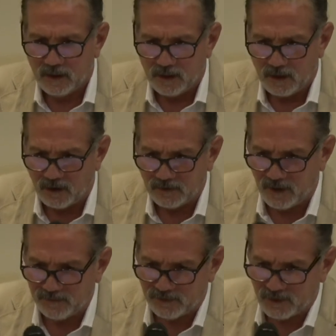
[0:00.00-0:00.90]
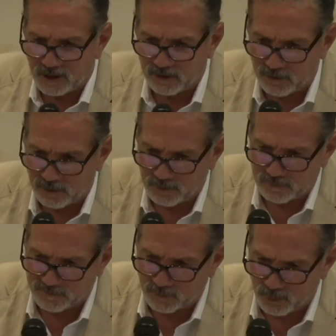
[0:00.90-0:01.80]
Our lives are not our
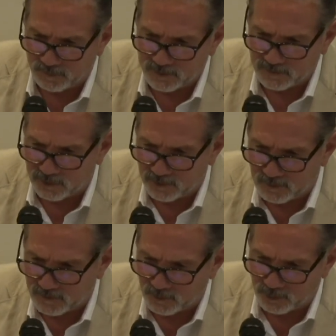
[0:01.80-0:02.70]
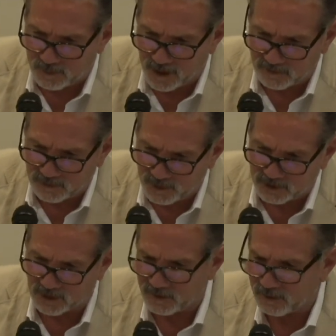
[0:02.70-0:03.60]
own. From womb to tomb, we're bound to
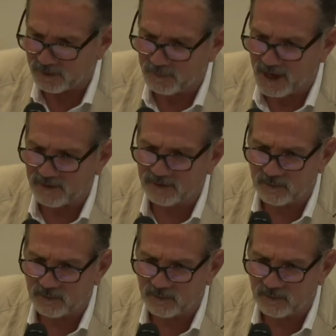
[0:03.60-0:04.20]
each other, past and